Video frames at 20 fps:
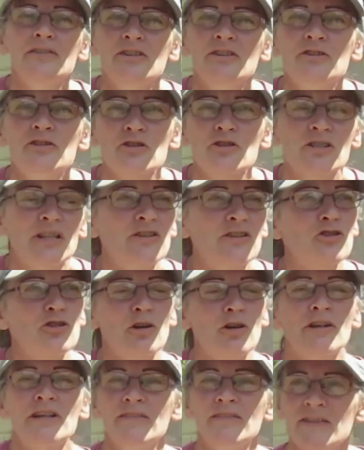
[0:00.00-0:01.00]
you're just
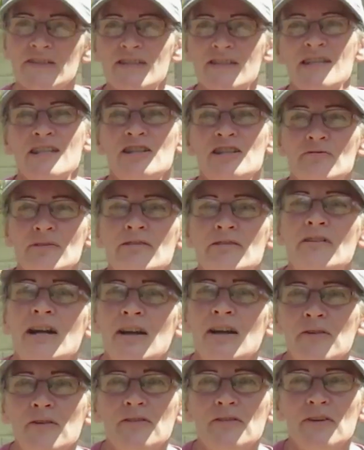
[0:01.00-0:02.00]
enjoying the scenery
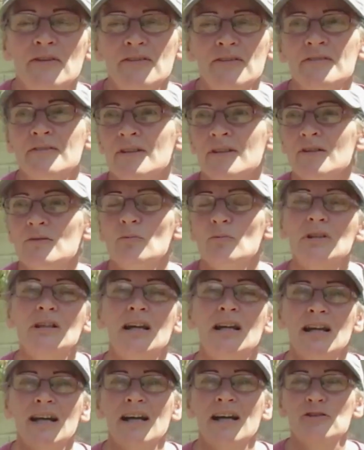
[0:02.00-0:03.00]
rather than, well,
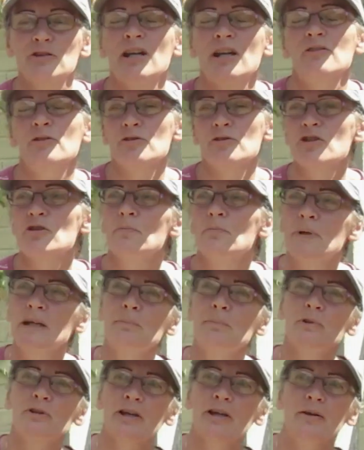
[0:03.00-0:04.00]
I know some
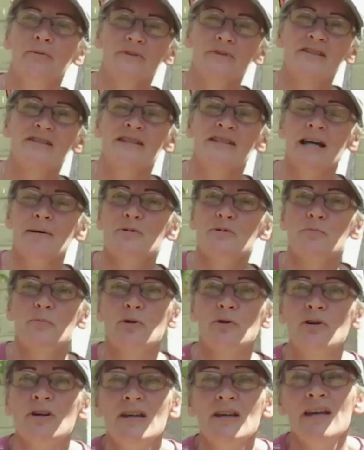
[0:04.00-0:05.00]
people count the steps,
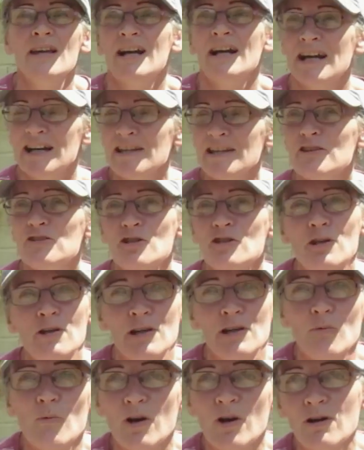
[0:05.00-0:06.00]
but I
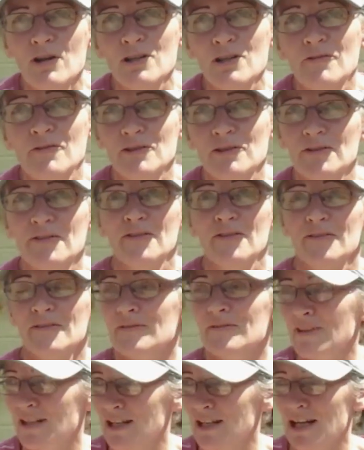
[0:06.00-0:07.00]
enjoy a walk for
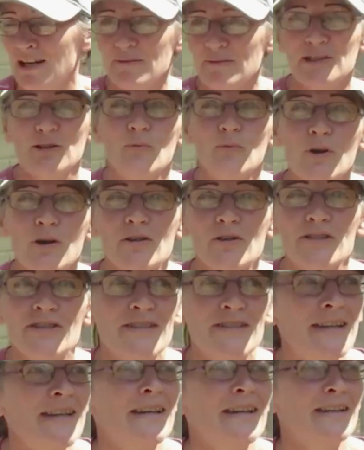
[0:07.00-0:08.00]
having a walk's
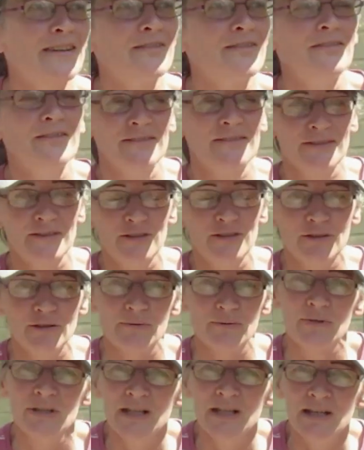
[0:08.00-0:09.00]
sake, and, you
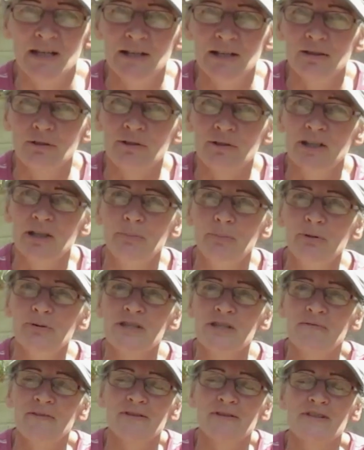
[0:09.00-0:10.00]
know, looking at
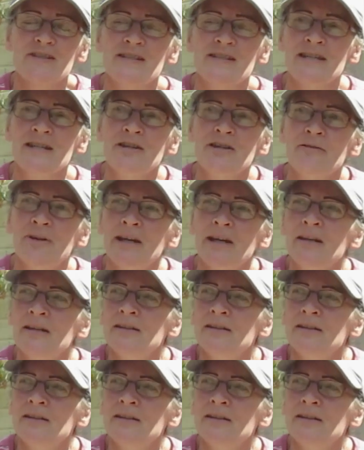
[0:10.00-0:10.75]
beautiful scenery.